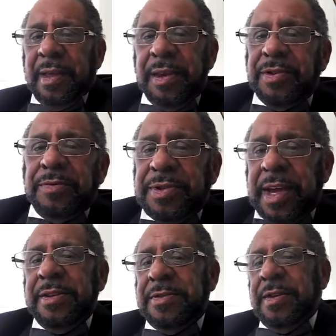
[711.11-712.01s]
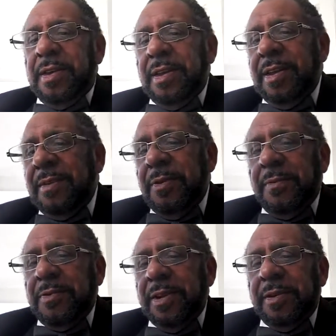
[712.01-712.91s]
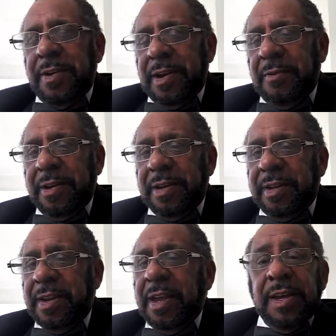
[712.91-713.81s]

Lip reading: There's no danger in voting for Hillary Clinton.